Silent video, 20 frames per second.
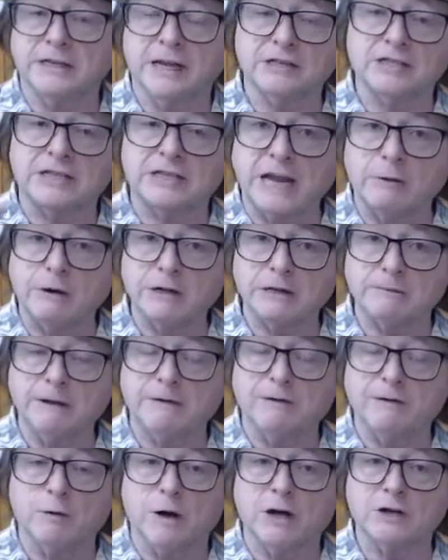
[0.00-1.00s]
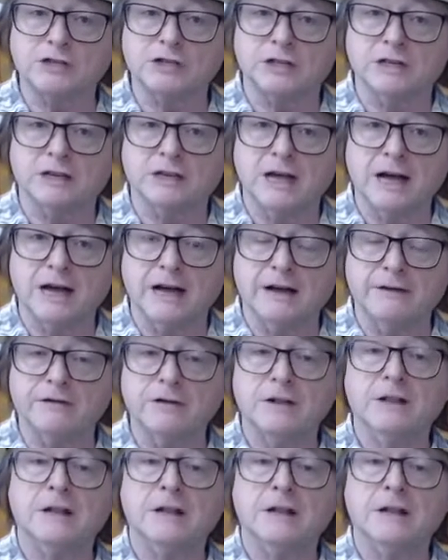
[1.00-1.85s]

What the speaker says: Now, stay with me if you're watching it live,